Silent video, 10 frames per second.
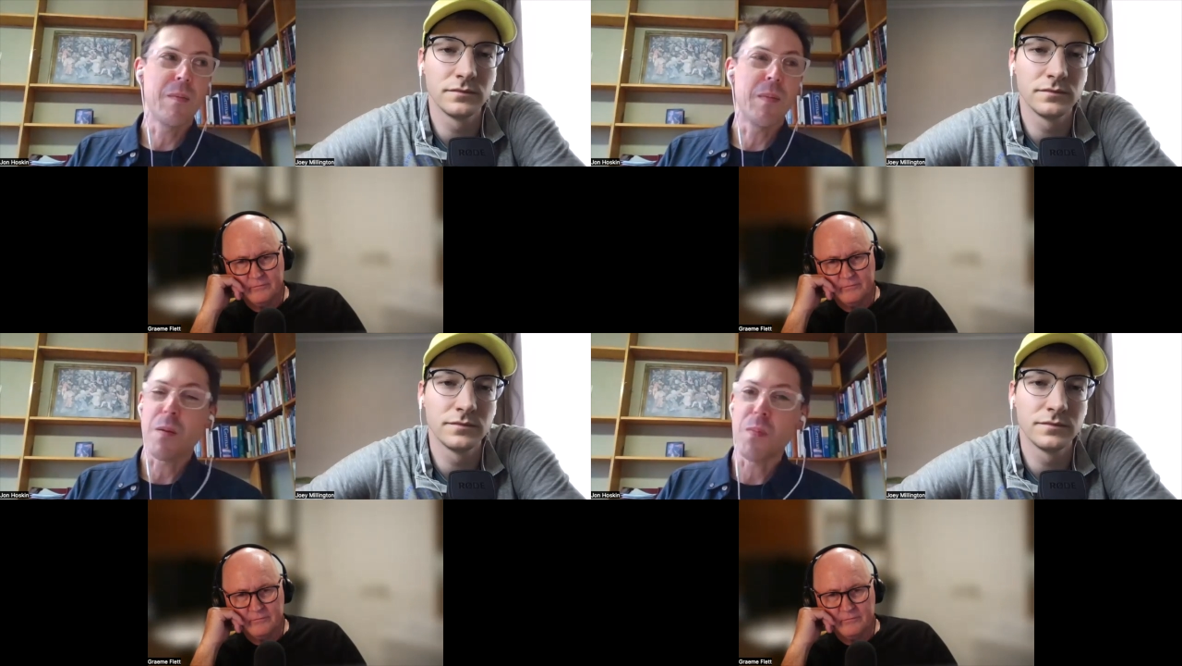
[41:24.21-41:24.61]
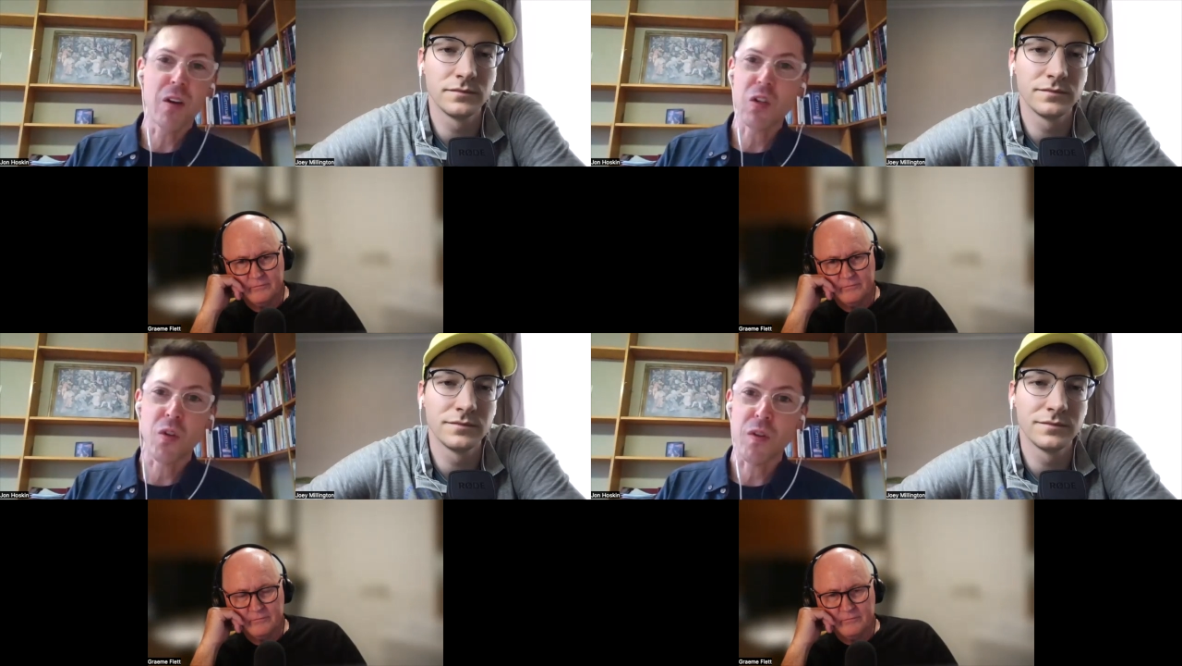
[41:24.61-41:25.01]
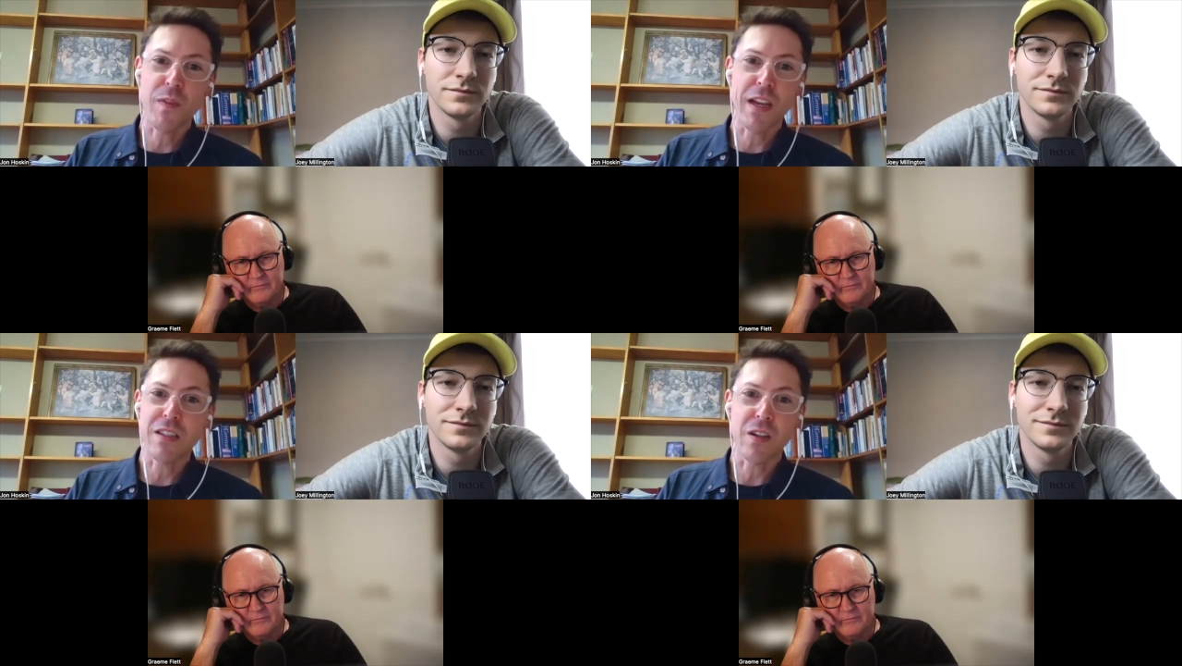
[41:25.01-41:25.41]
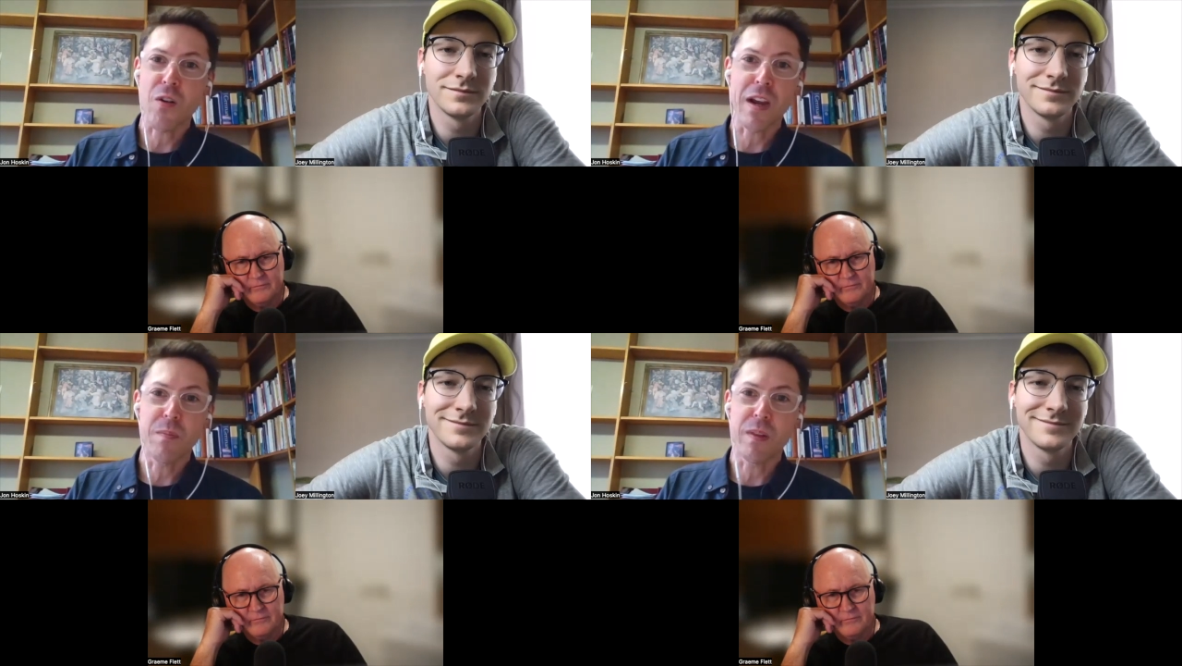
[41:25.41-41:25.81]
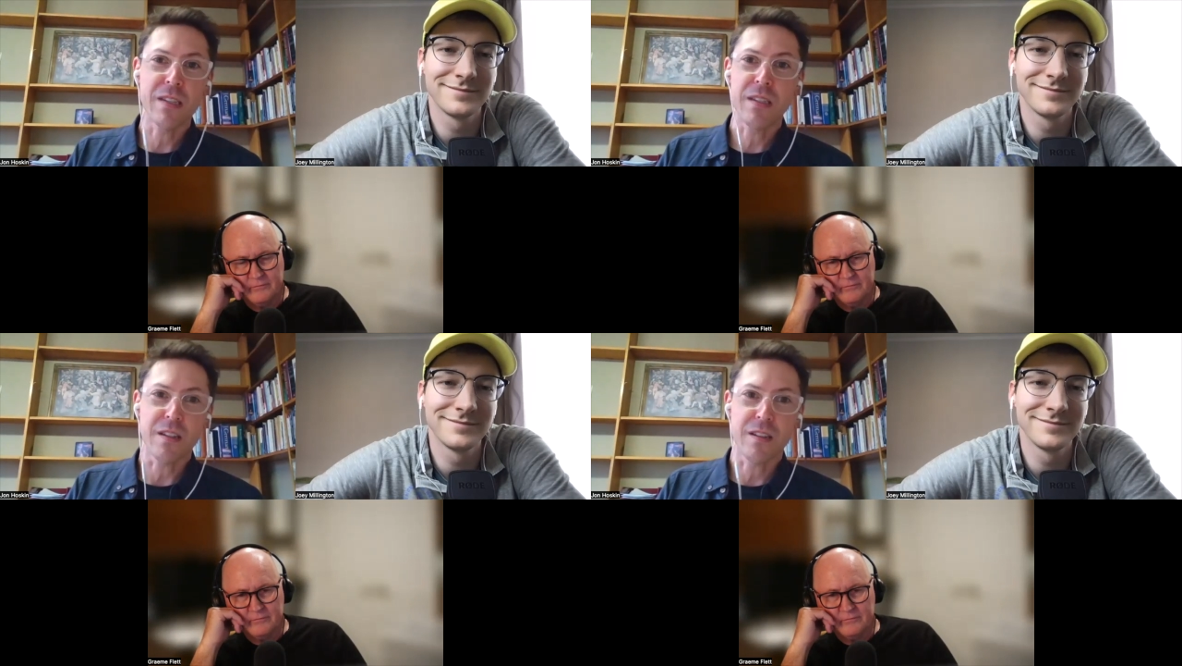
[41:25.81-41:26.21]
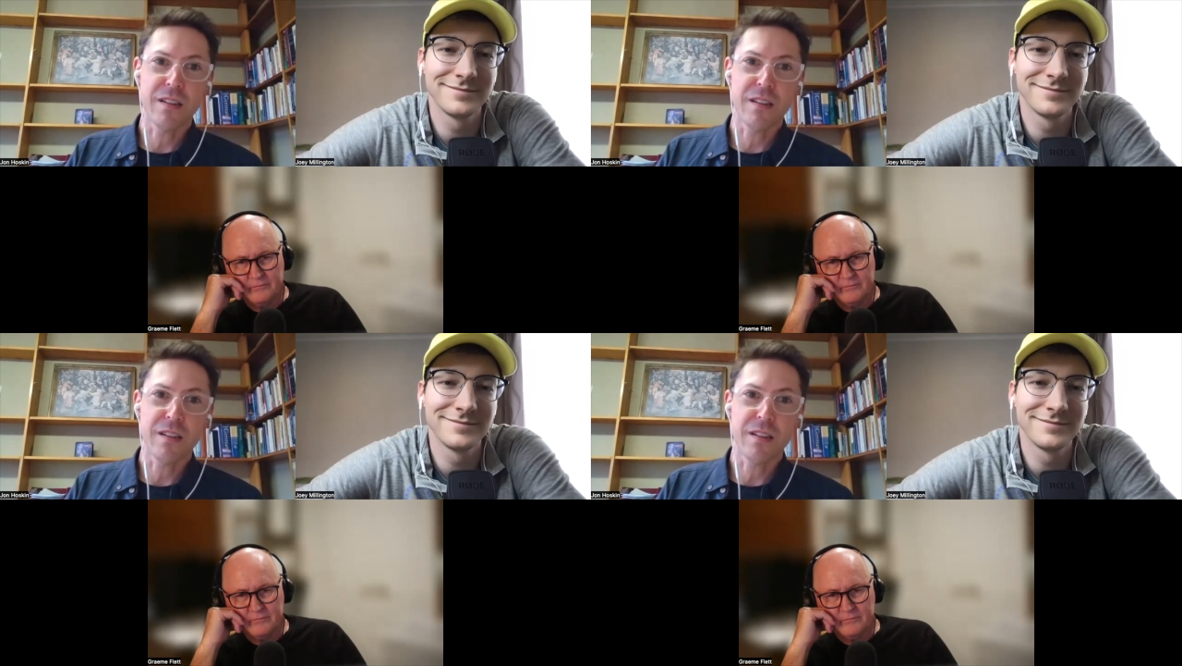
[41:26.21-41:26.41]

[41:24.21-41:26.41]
Speaker 1: But I'm not sure if that's a great blessing.